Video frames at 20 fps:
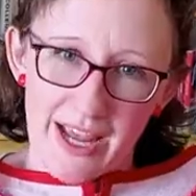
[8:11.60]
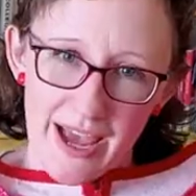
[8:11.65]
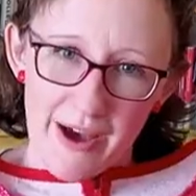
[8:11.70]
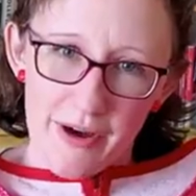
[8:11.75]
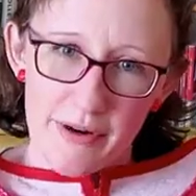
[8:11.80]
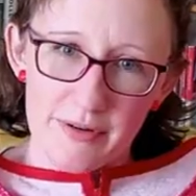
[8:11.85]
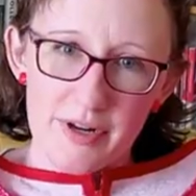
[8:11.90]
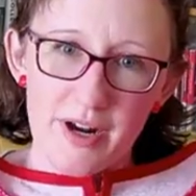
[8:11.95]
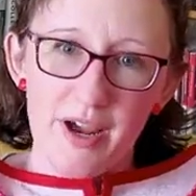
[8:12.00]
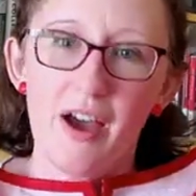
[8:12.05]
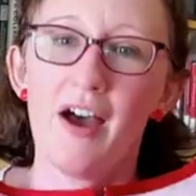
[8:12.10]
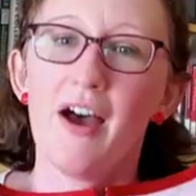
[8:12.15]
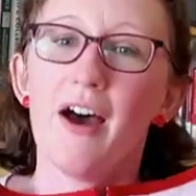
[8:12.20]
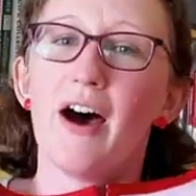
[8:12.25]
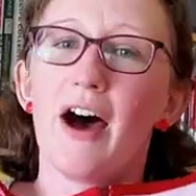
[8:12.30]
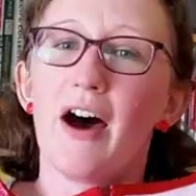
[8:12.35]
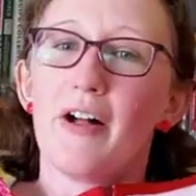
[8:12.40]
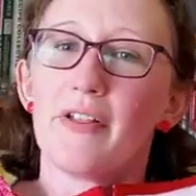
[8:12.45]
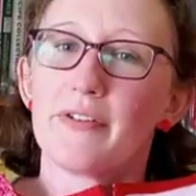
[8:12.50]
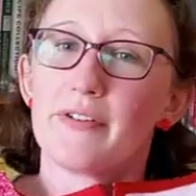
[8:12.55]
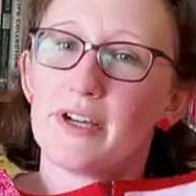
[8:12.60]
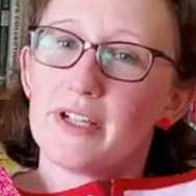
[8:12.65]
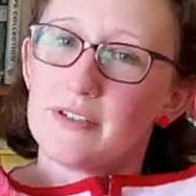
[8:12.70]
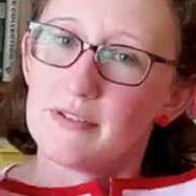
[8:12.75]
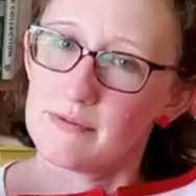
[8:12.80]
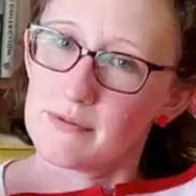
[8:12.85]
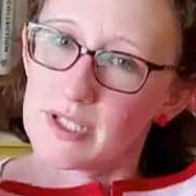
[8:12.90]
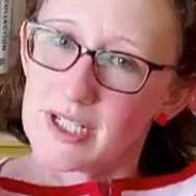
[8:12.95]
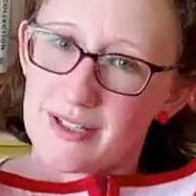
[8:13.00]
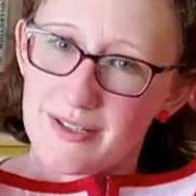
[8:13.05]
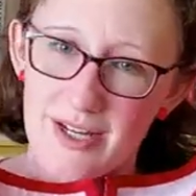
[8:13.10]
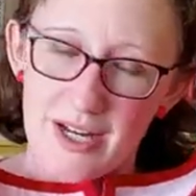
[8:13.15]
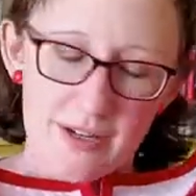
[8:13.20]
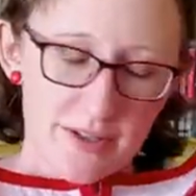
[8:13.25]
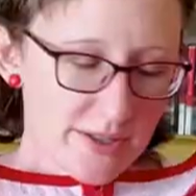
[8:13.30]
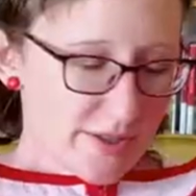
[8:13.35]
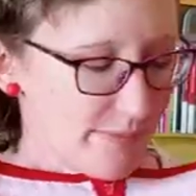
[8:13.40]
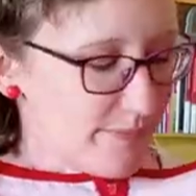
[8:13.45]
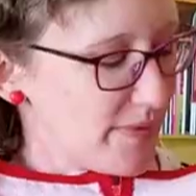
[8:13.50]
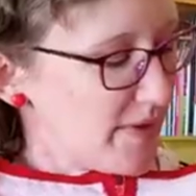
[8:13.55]
out, although I do want to
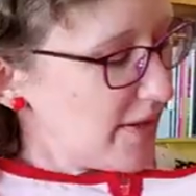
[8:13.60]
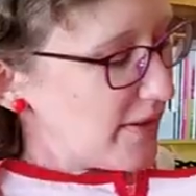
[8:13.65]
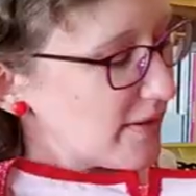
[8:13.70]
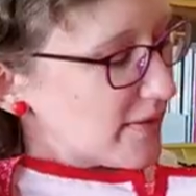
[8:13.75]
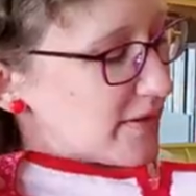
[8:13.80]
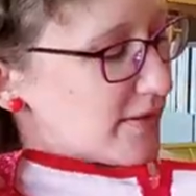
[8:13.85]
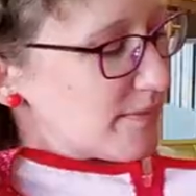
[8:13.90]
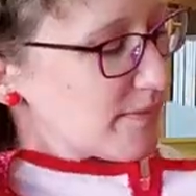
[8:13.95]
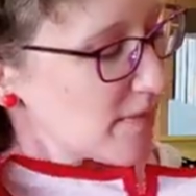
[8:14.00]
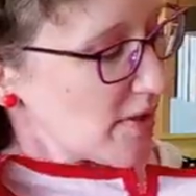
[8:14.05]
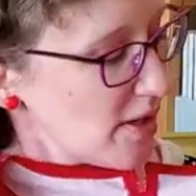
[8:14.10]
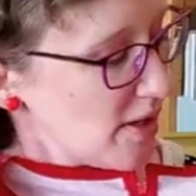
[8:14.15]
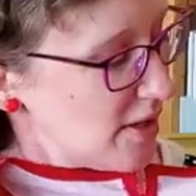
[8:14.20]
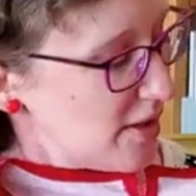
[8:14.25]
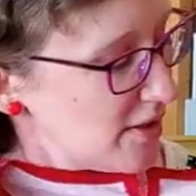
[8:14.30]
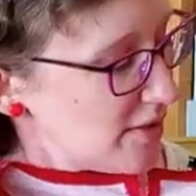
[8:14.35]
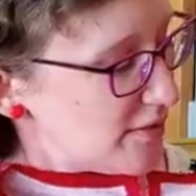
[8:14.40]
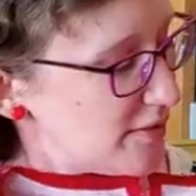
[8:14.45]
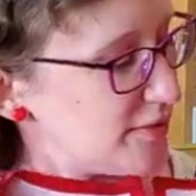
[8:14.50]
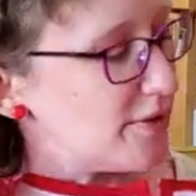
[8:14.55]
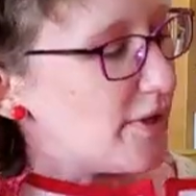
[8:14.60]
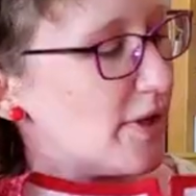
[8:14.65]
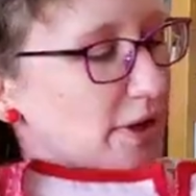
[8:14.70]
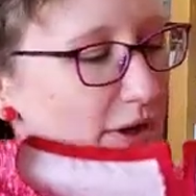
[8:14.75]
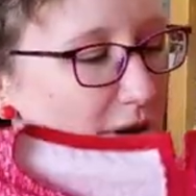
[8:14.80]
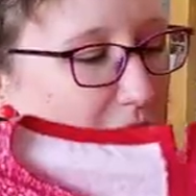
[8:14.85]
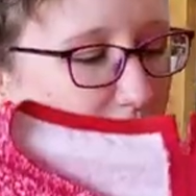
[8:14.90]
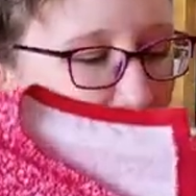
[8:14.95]
change some things. So